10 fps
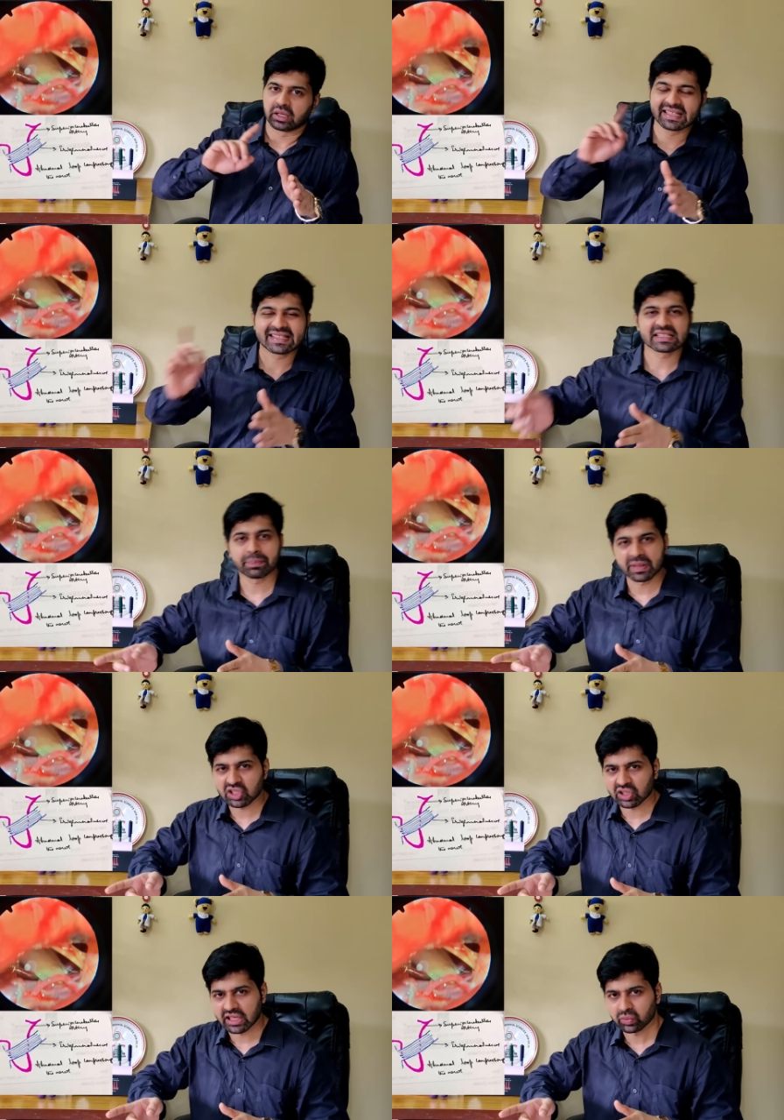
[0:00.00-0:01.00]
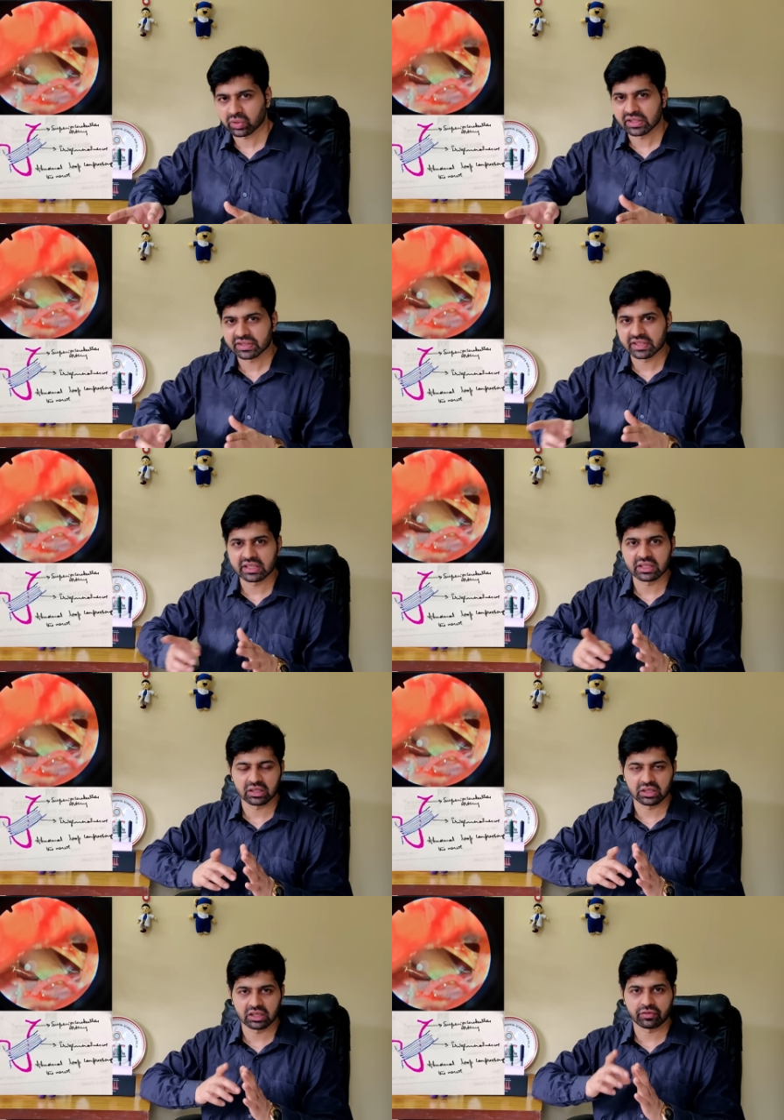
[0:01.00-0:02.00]
This is the picture that you can see
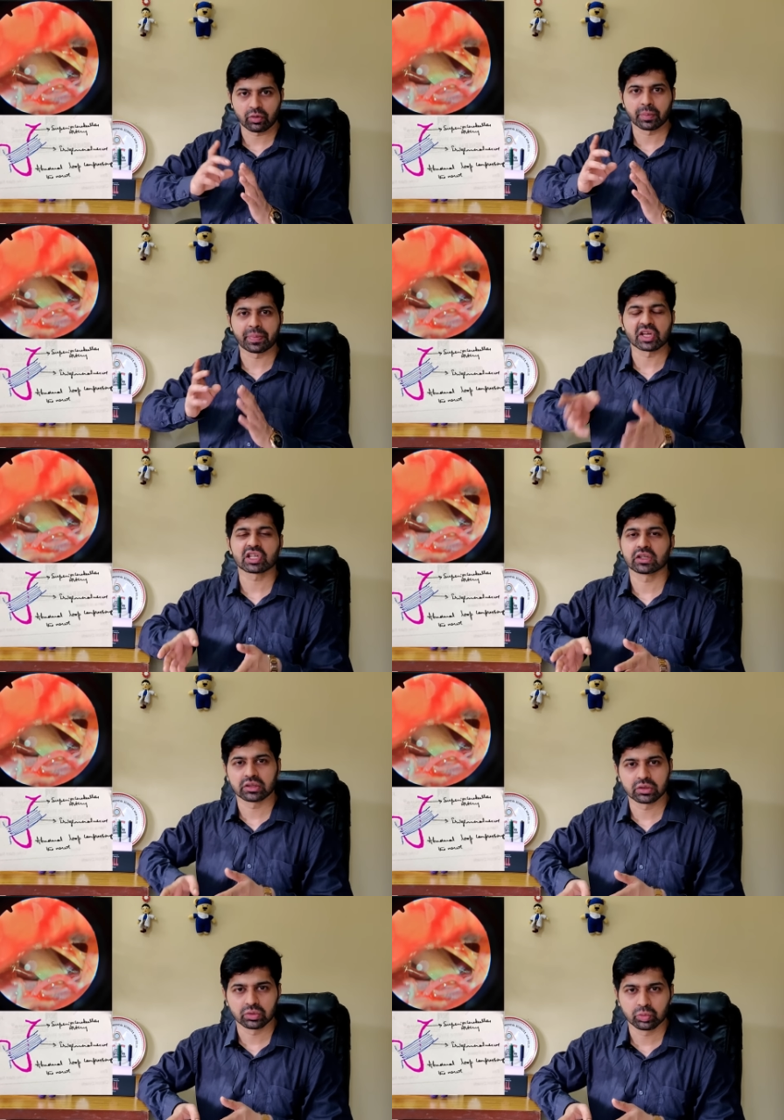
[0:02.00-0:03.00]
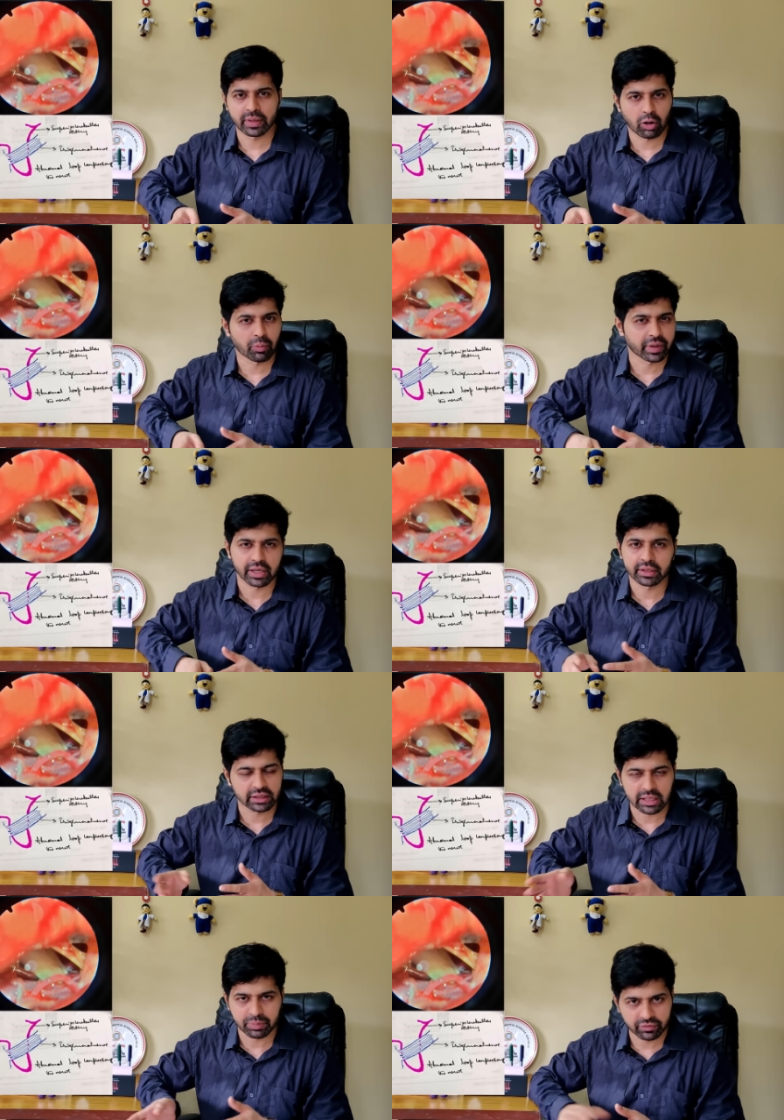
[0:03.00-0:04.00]
from a patient whom I operated
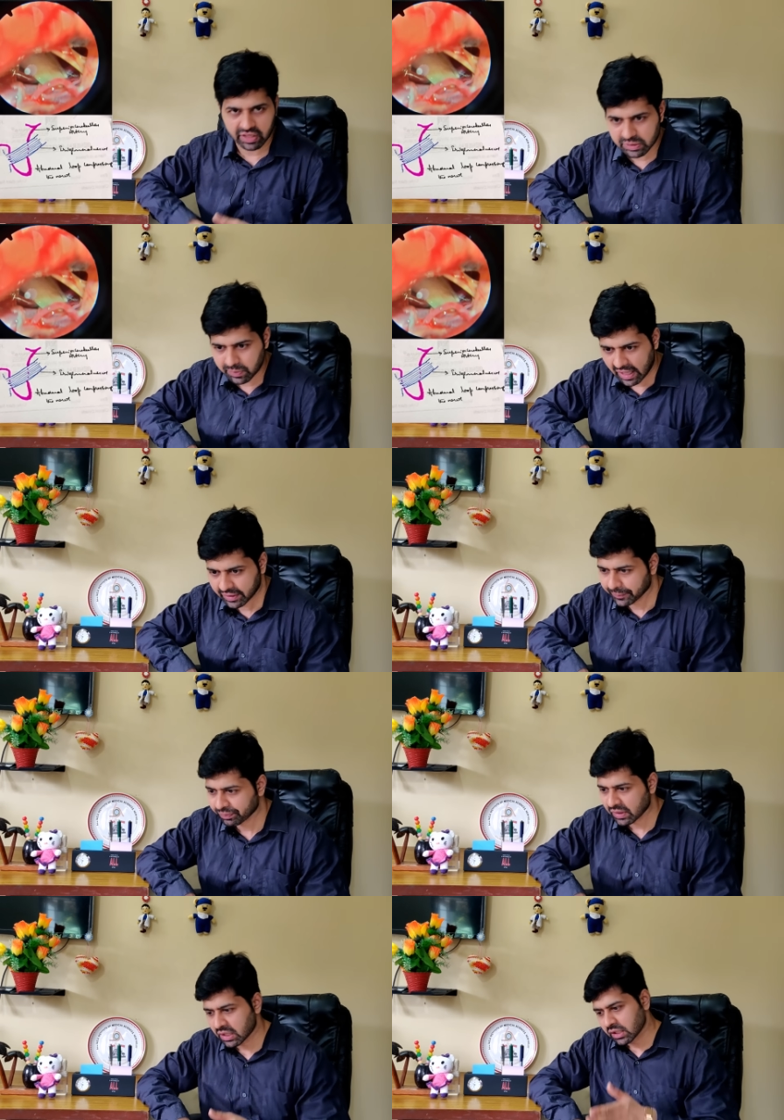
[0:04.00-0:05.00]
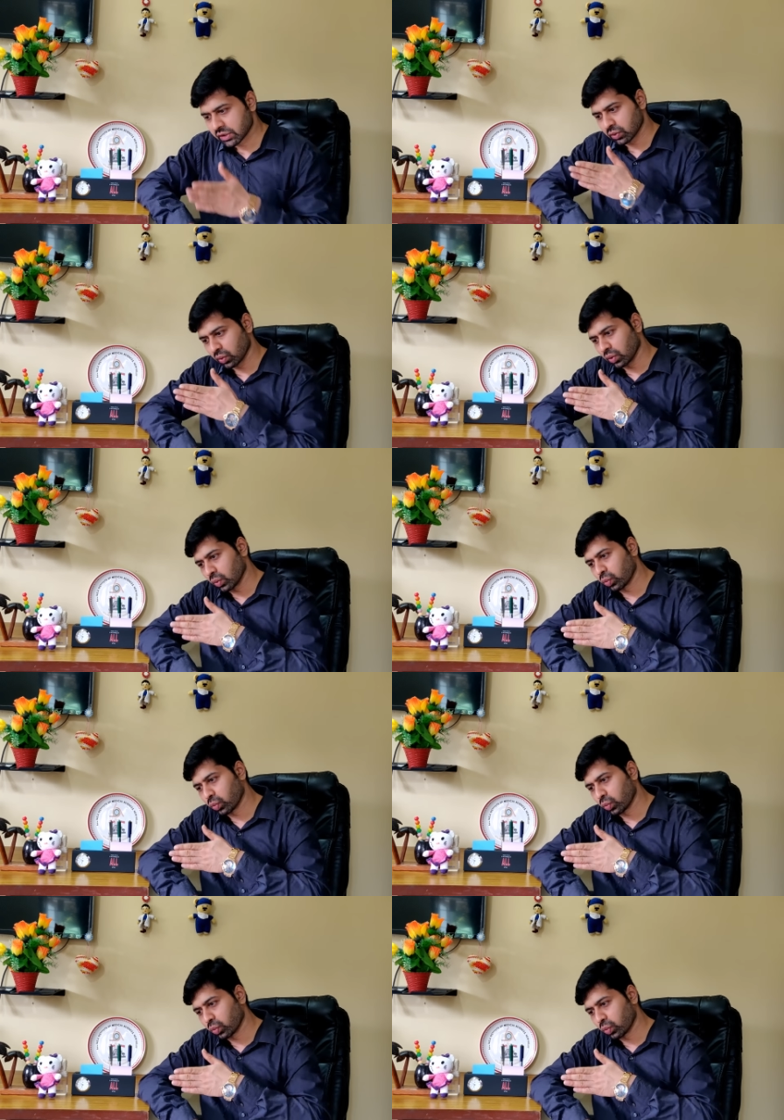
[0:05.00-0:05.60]
a couple of days back. So